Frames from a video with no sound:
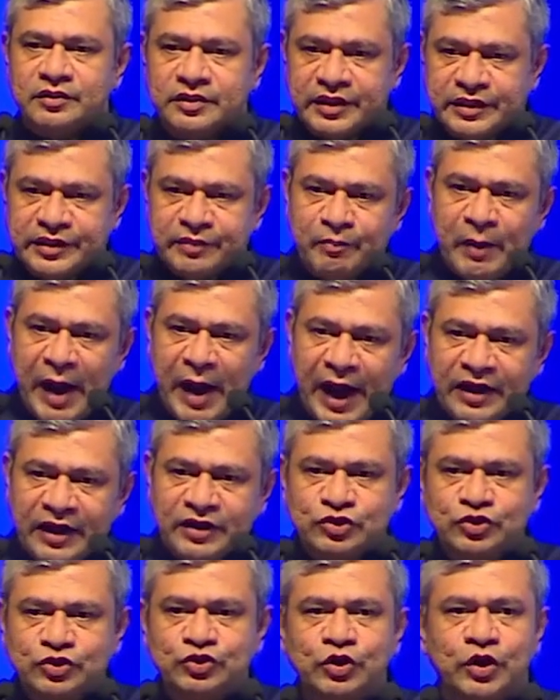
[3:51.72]
Then the
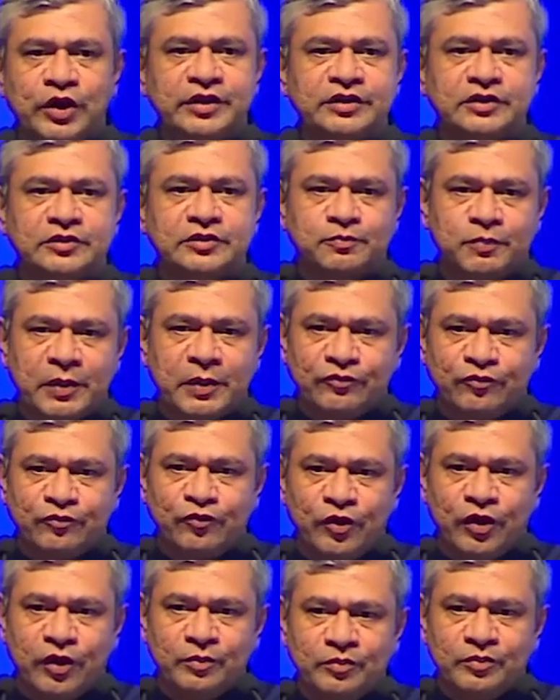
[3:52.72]
banks joined this
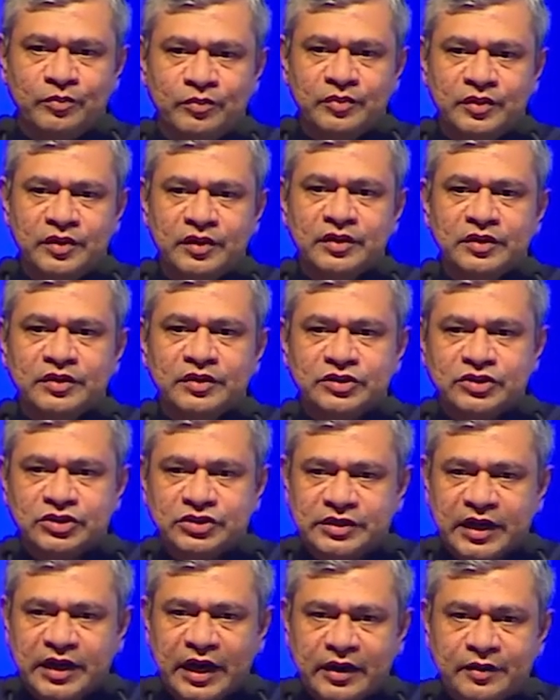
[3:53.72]
platform,
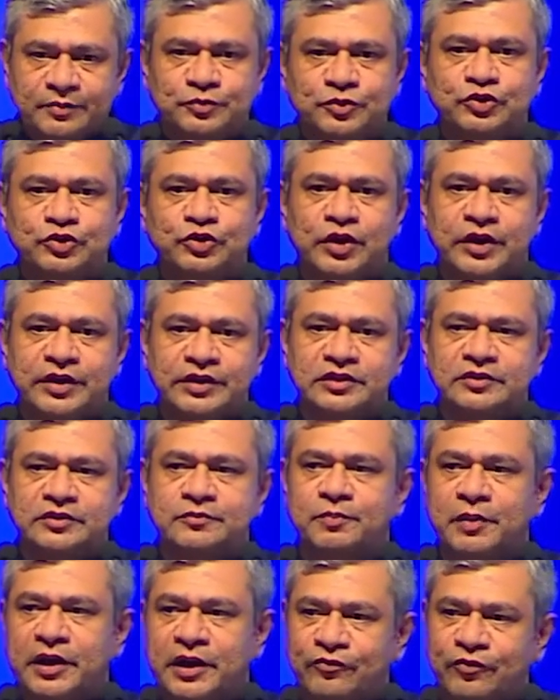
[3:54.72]
startups joined
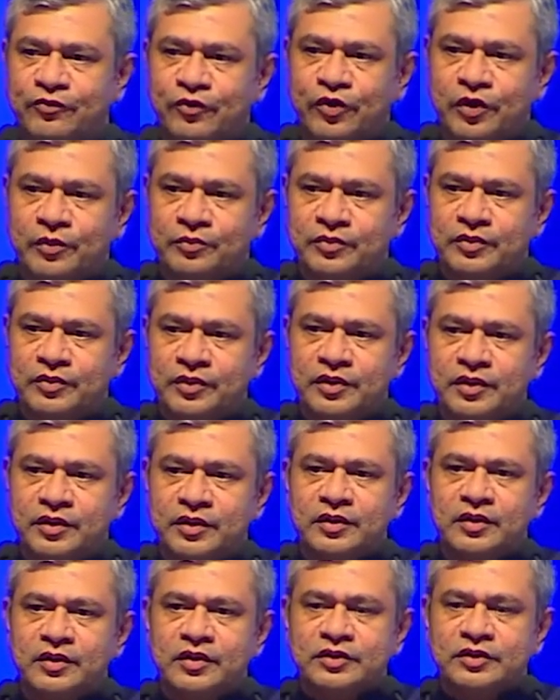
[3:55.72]
this platform,
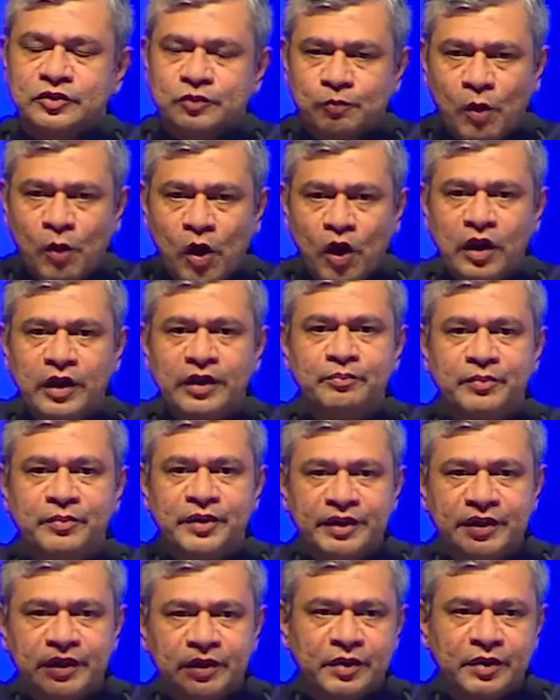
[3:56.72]
small and
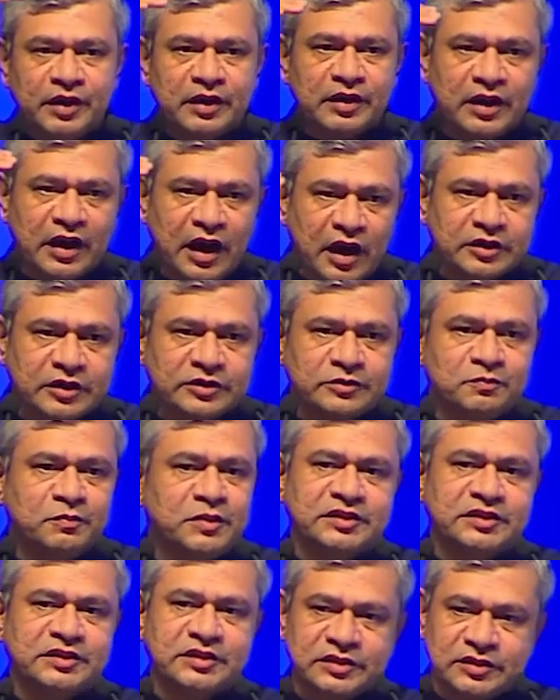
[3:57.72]
medium and large
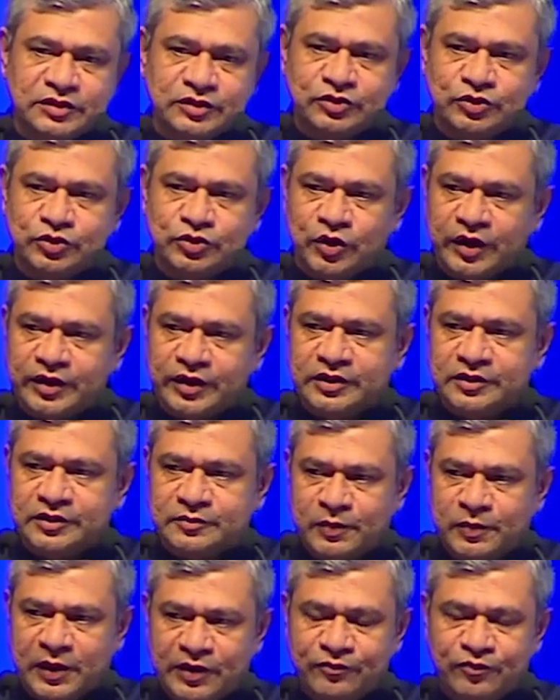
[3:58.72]
businesses joined
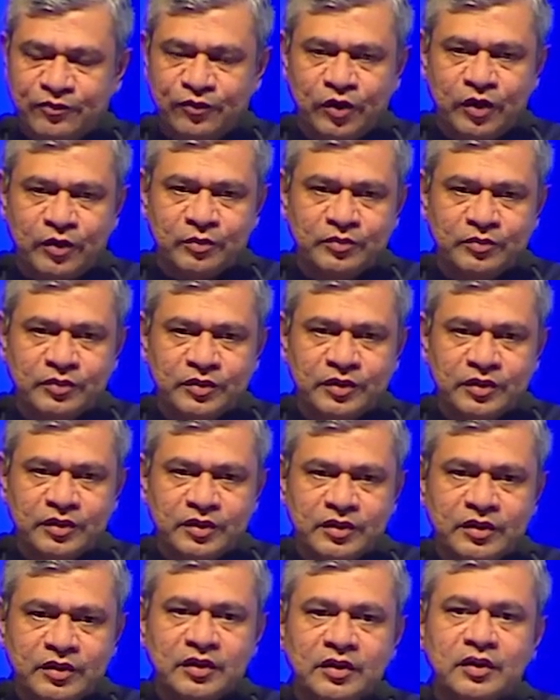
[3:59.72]
this platform.
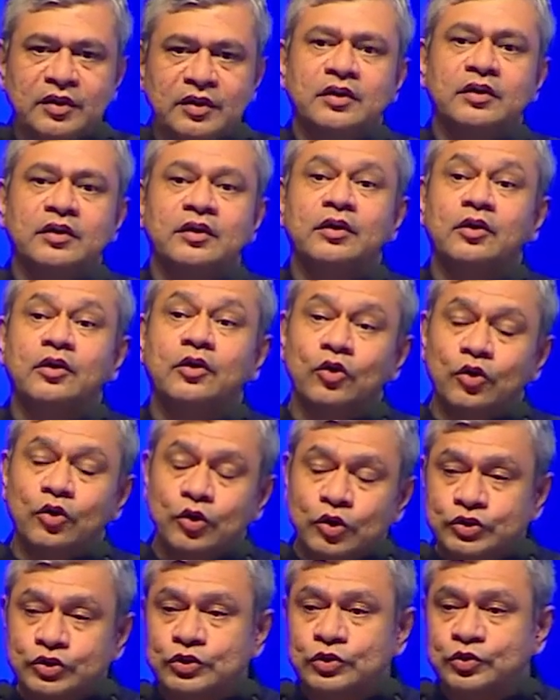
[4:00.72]

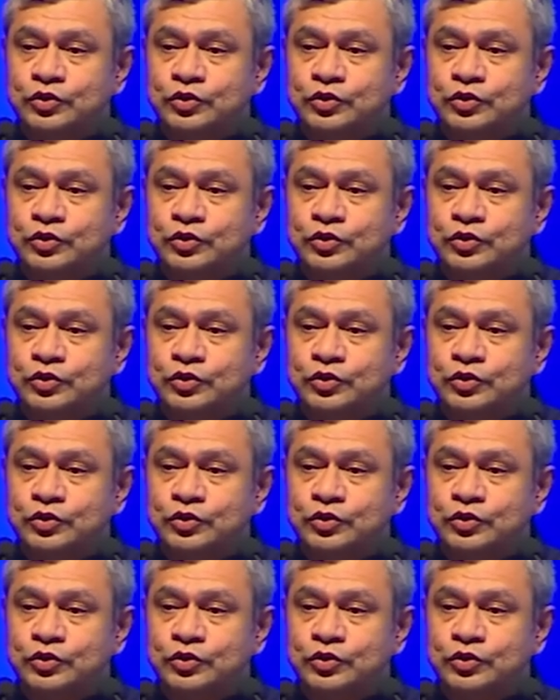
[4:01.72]
Close